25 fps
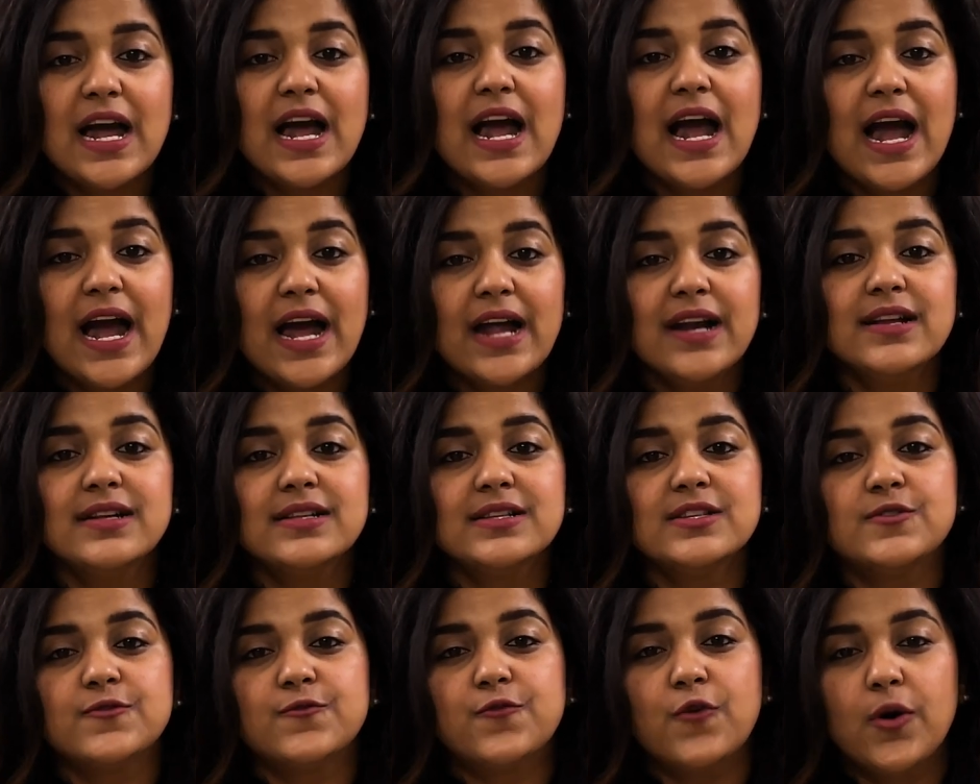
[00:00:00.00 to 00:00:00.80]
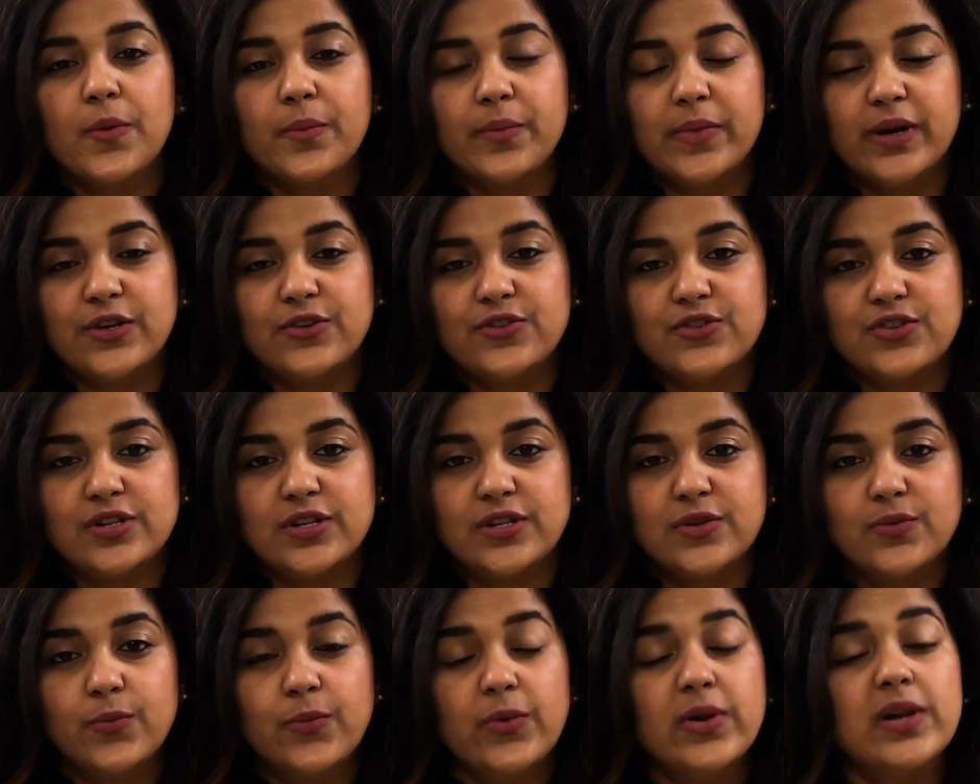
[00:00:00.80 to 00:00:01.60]
and its formation
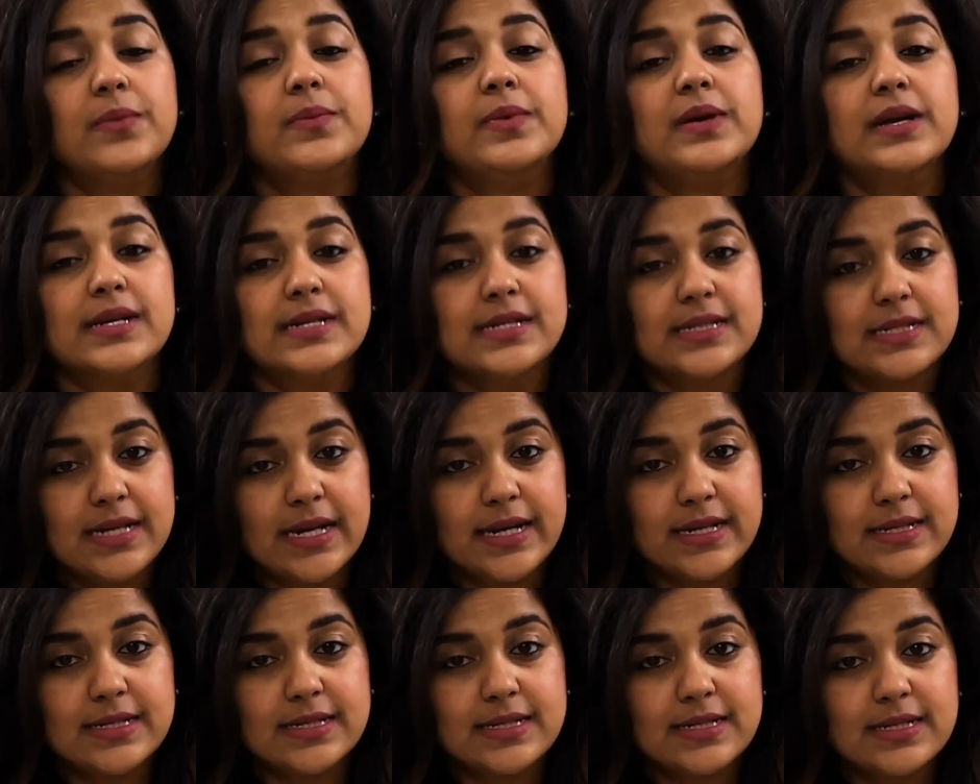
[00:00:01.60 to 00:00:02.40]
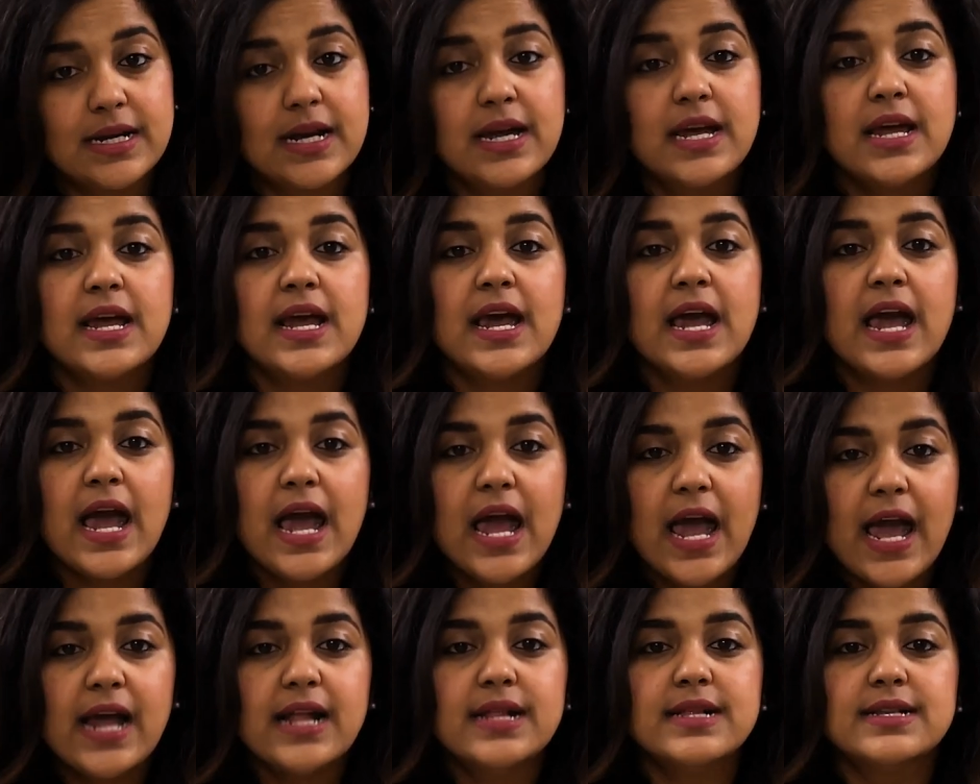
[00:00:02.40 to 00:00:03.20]
will be assessed.
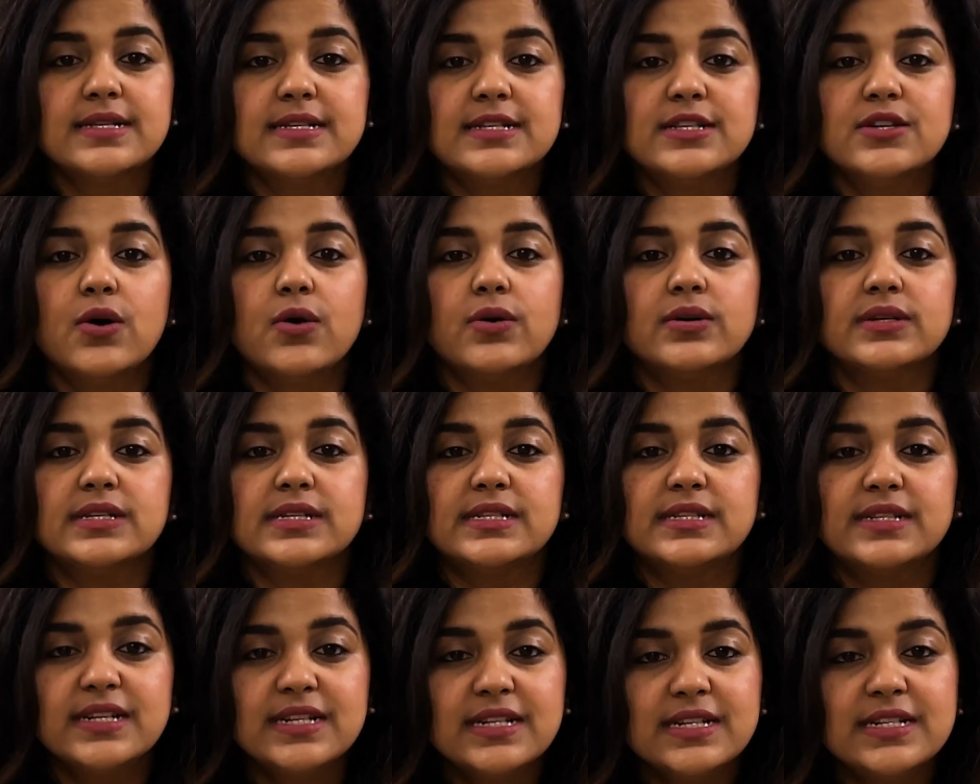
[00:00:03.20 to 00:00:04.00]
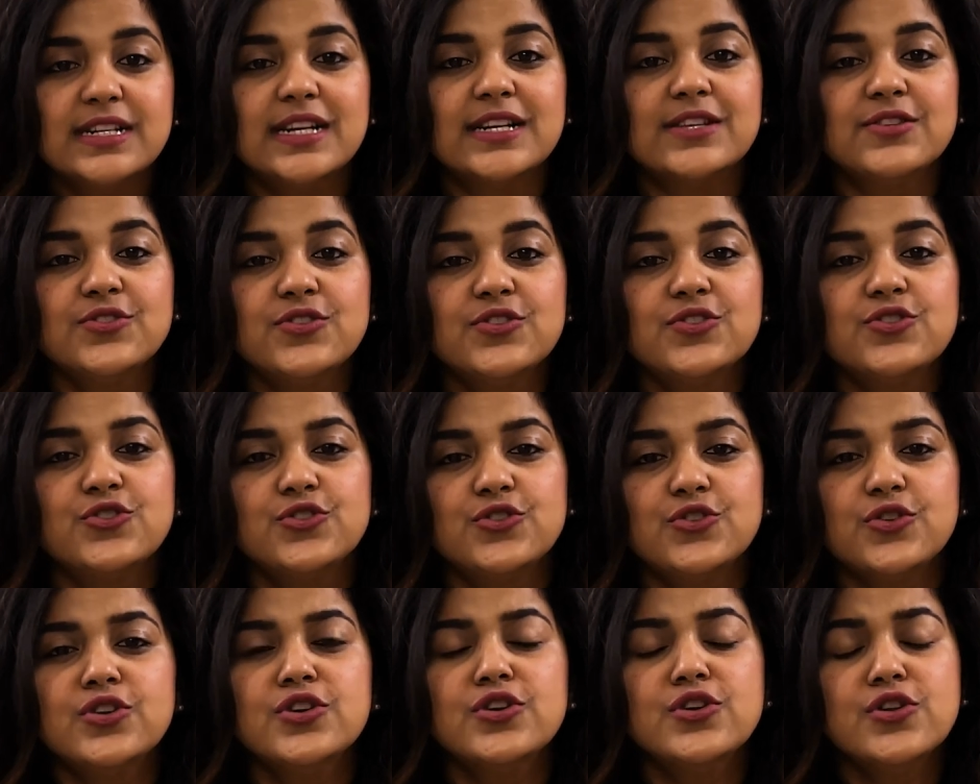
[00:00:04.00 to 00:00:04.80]
Hence, your sentences
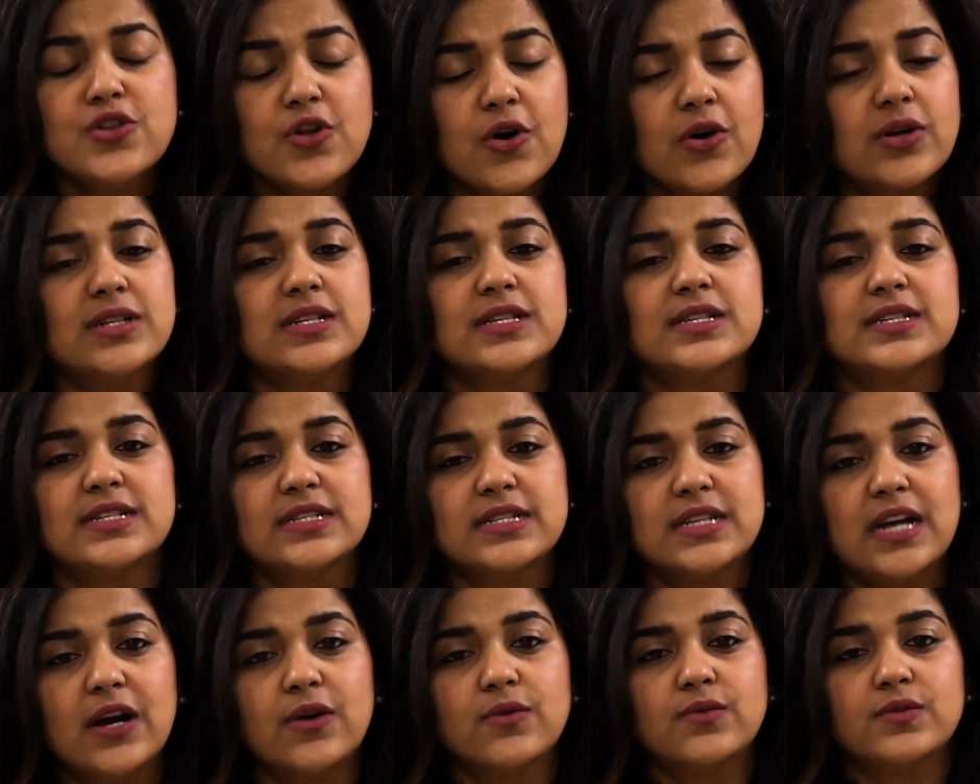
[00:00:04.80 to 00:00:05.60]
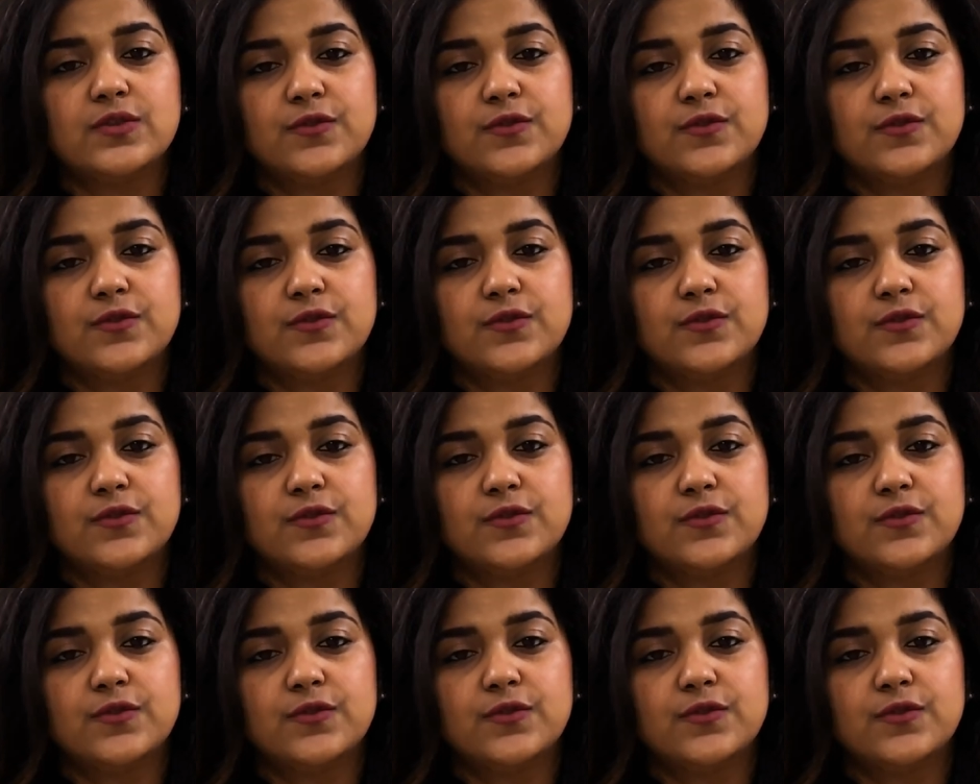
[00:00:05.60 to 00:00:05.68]
should not sound